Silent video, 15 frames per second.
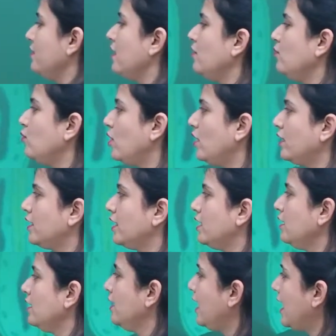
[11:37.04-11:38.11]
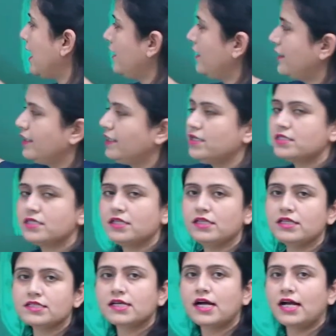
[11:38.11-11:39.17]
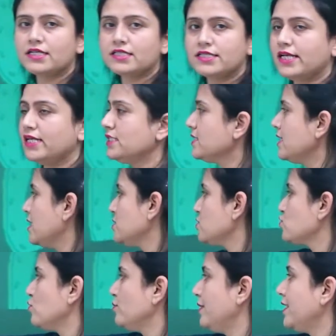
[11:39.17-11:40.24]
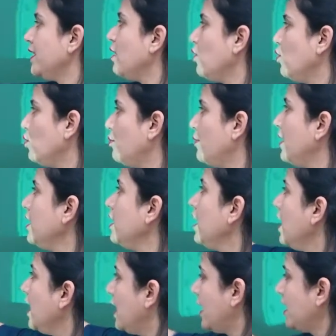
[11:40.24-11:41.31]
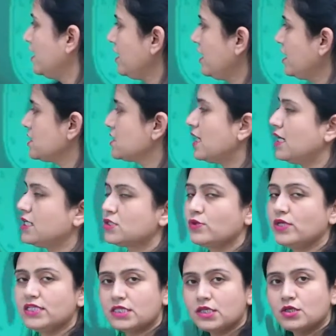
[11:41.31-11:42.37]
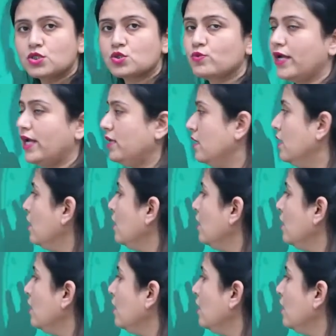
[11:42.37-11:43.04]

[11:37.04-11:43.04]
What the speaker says: the water enters in this guard cells, then stomata open and these guard cells swell.